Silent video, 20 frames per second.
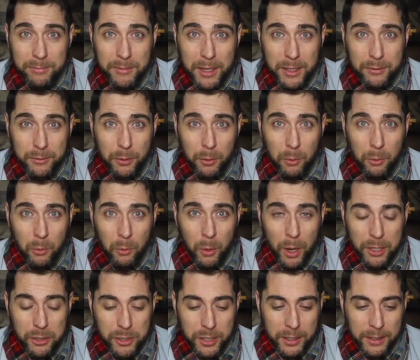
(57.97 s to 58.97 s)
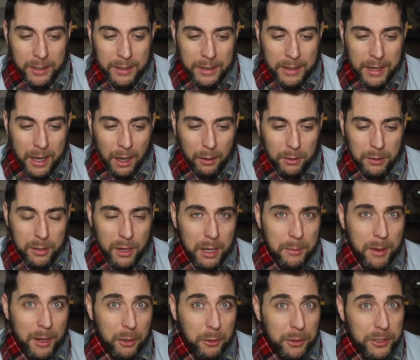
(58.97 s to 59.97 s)
Thanks for watching. I'm going to be
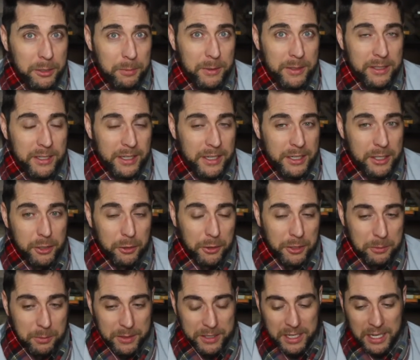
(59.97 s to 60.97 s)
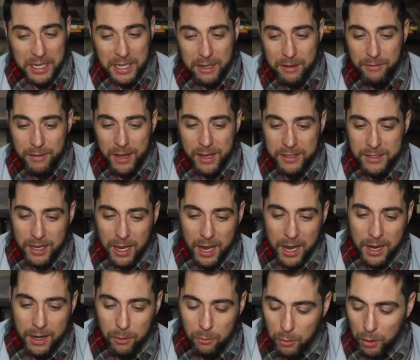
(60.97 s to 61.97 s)
talking about Christmas. It is Christmas Eve as
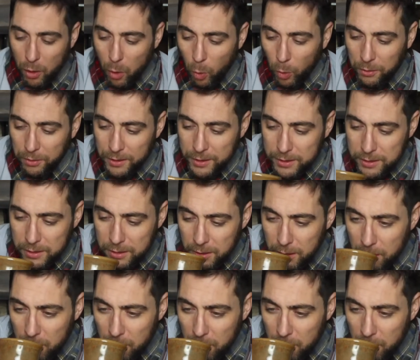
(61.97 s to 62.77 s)
I record this.